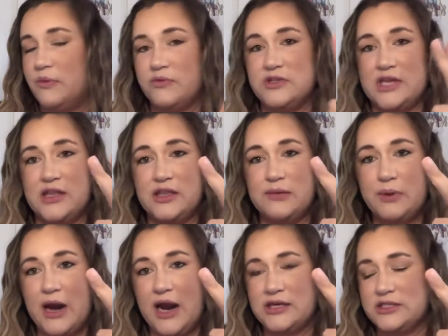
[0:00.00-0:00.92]
daily
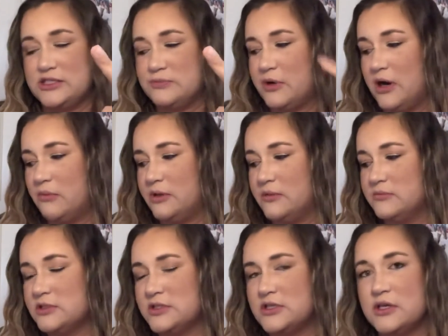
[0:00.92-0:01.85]
practice
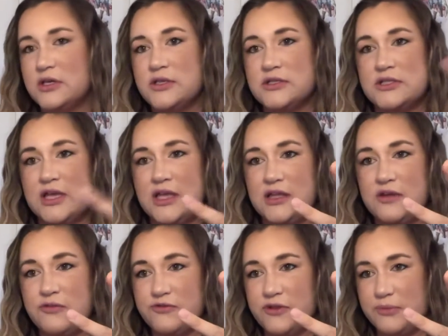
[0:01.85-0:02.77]
problems,
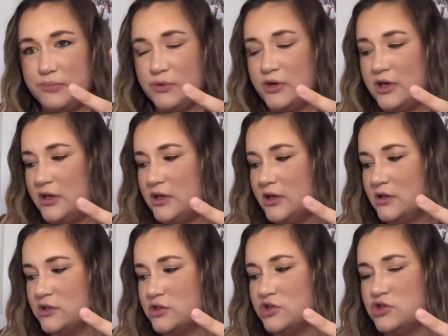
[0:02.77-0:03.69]
daily Flipgrid
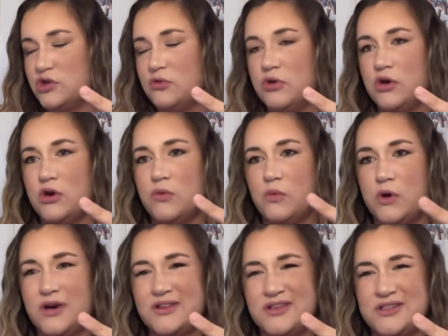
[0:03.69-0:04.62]
to show your work.